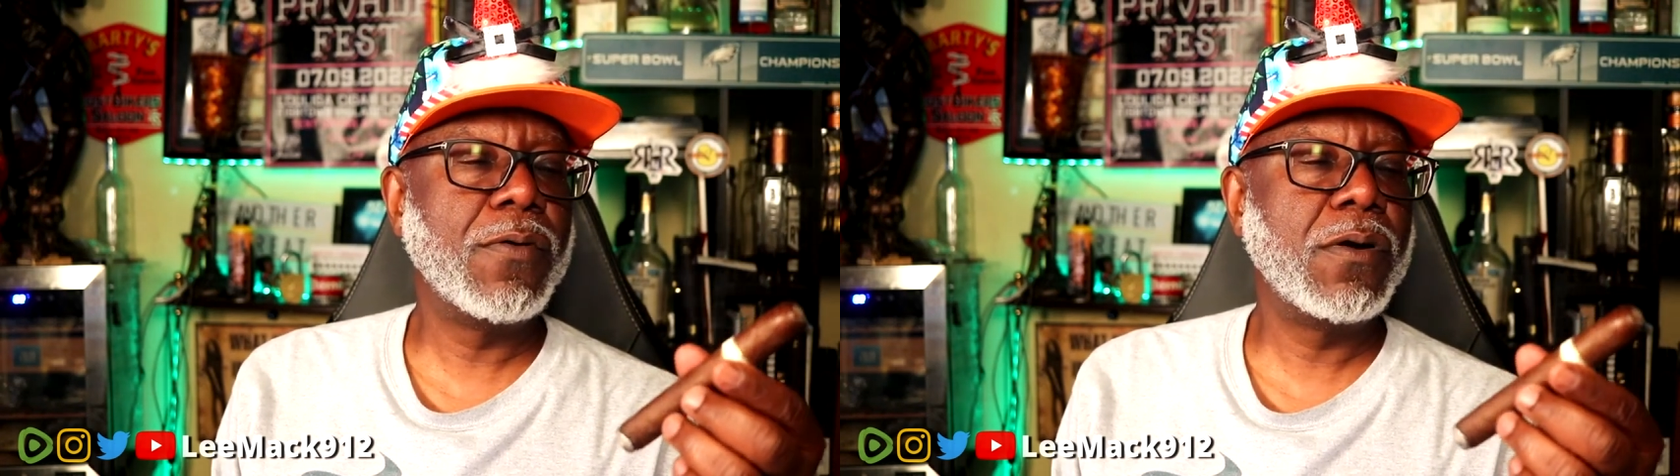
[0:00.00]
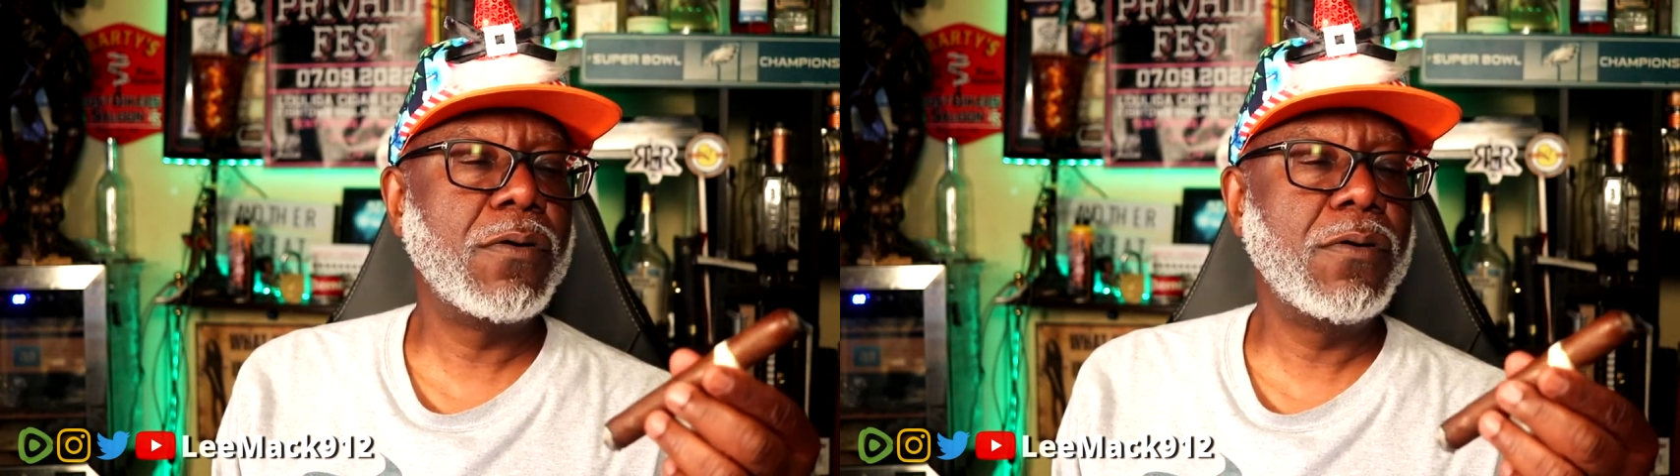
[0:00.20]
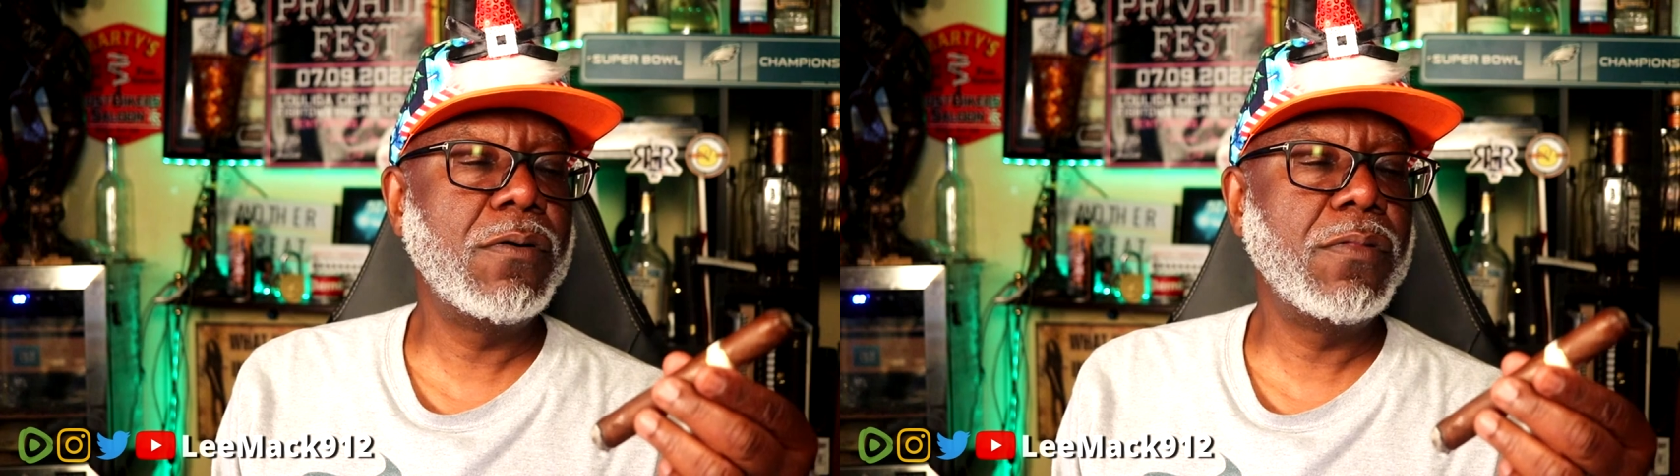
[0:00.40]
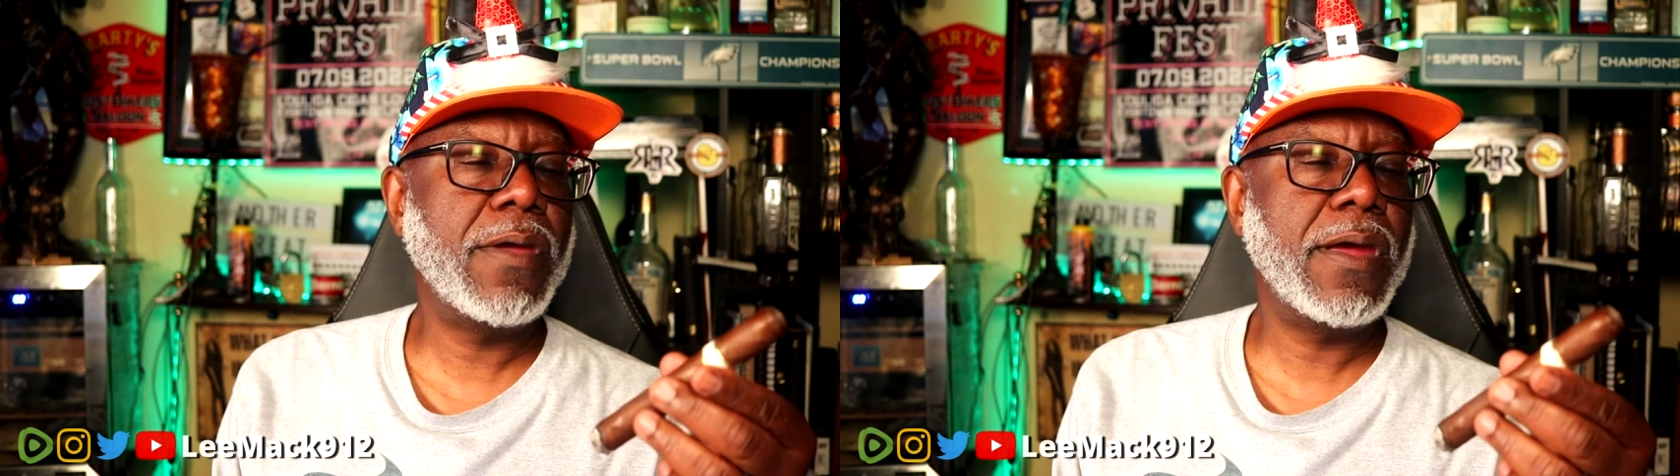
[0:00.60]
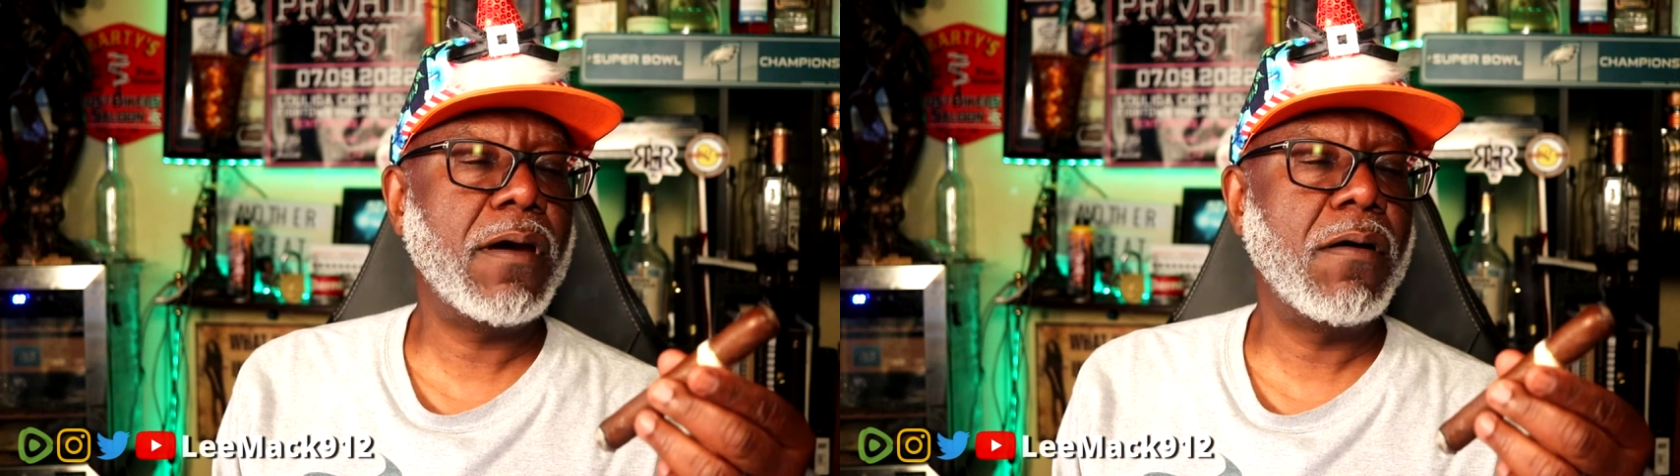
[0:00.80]
for who
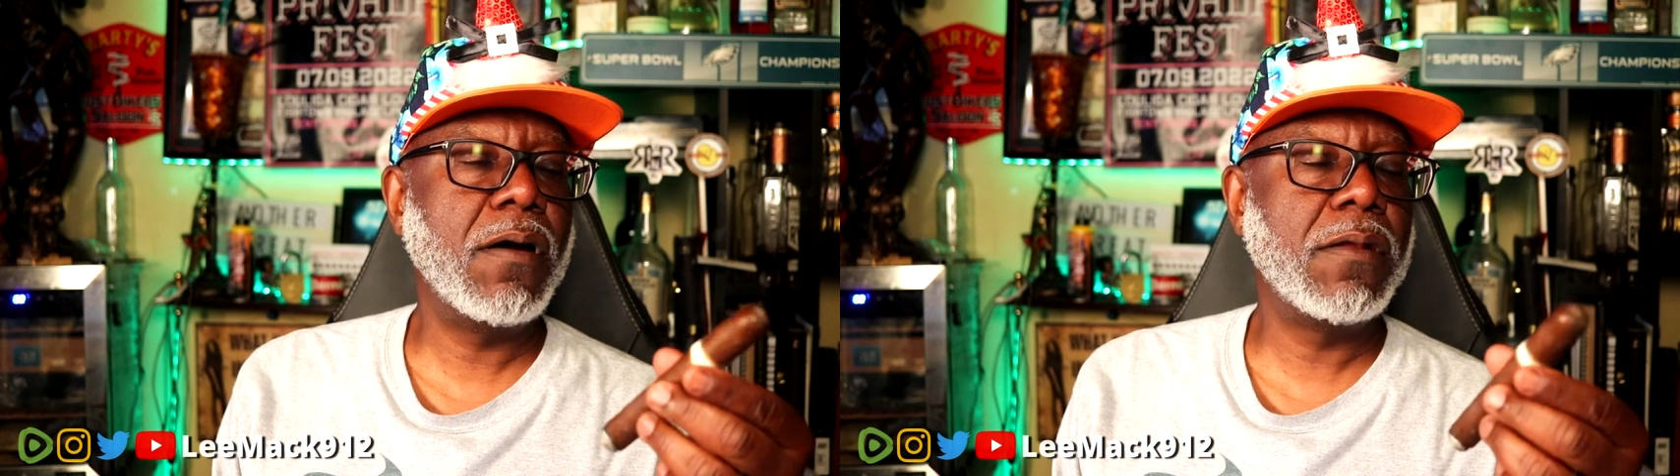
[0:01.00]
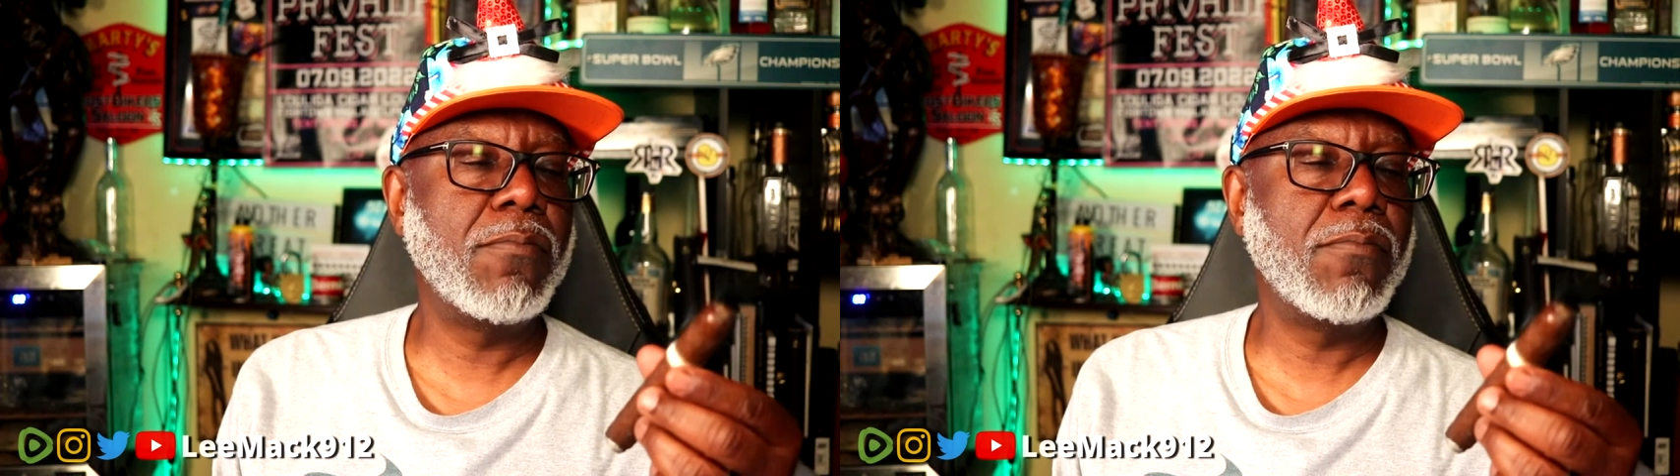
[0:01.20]
they are,